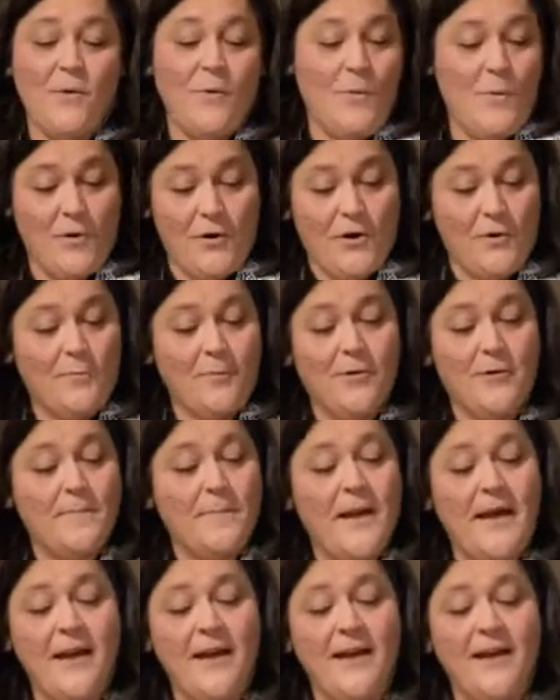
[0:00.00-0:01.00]
We're
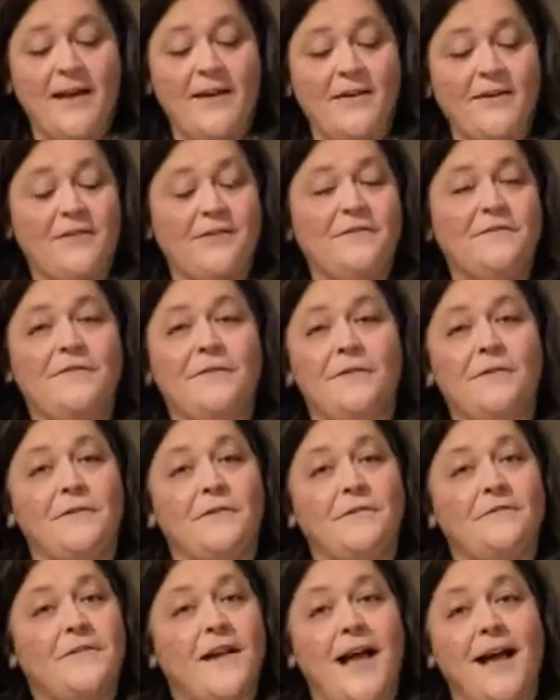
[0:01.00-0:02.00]
prepared
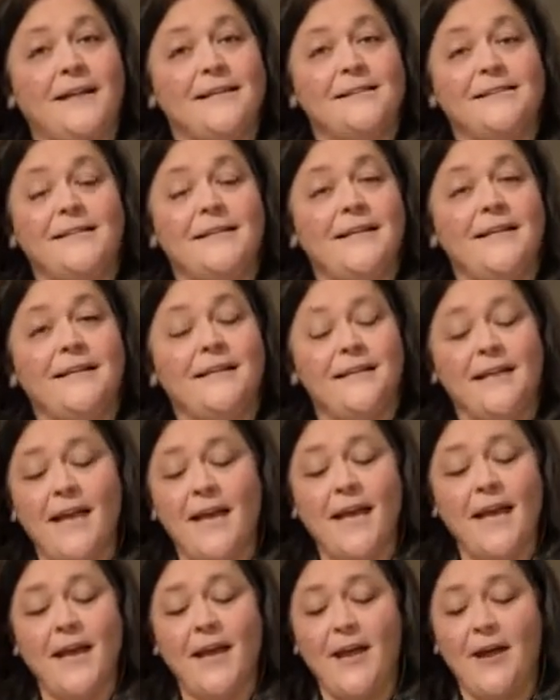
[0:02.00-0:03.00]
for vaccine
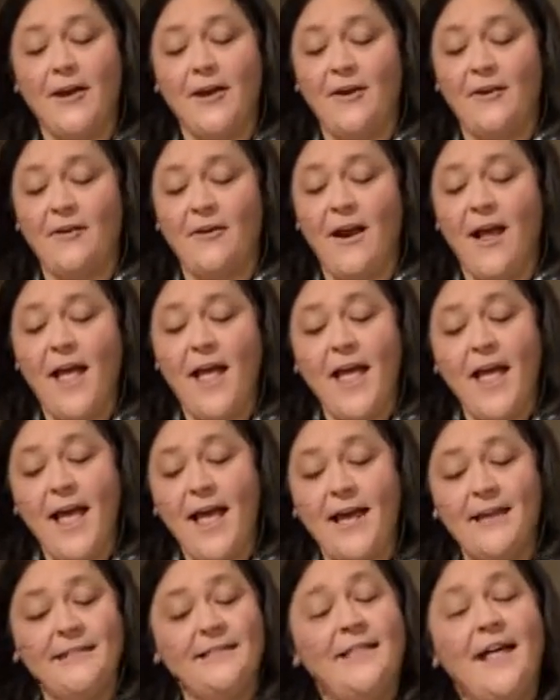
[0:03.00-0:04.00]
care
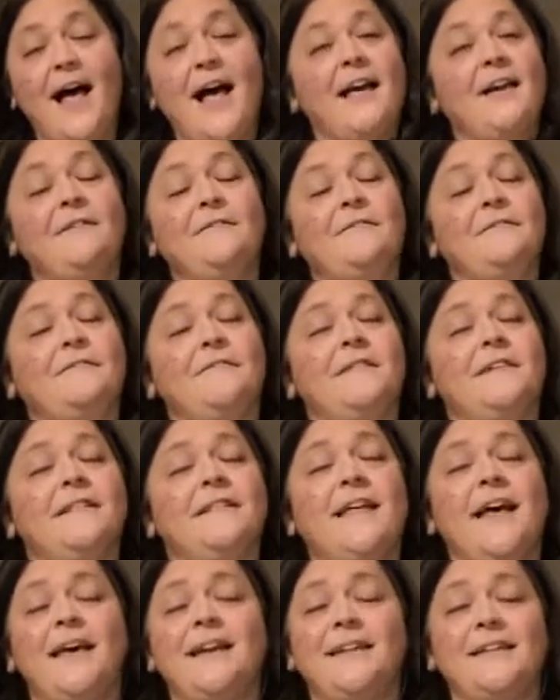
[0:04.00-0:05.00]
and life
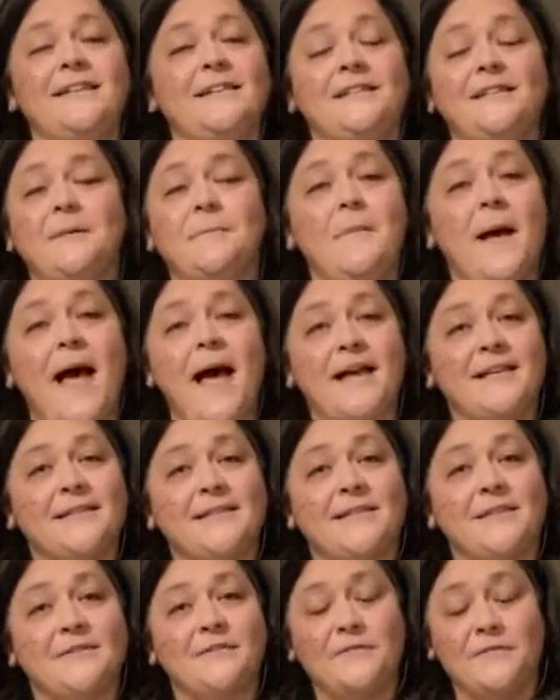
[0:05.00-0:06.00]
that is
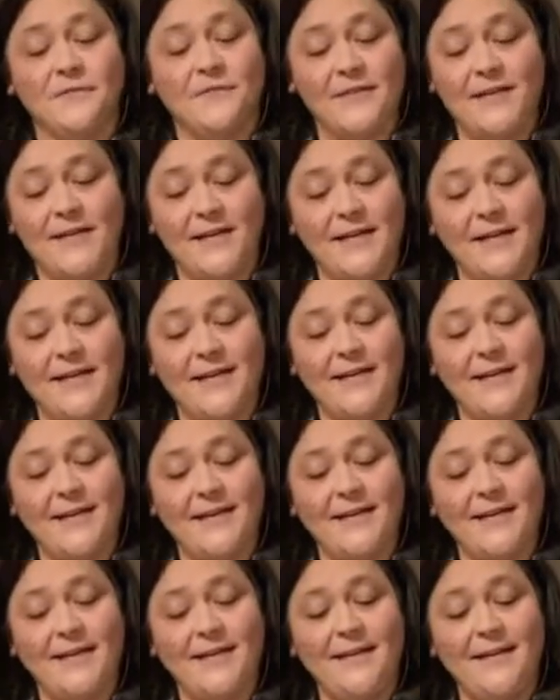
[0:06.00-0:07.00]

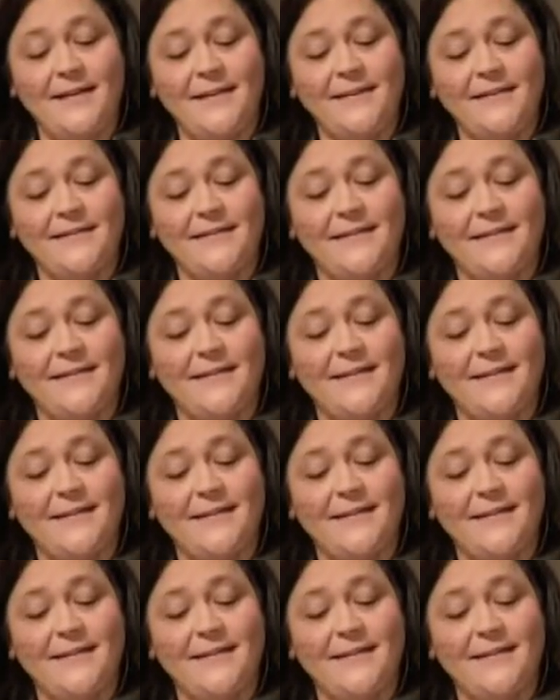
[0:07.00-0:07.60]
mask-free.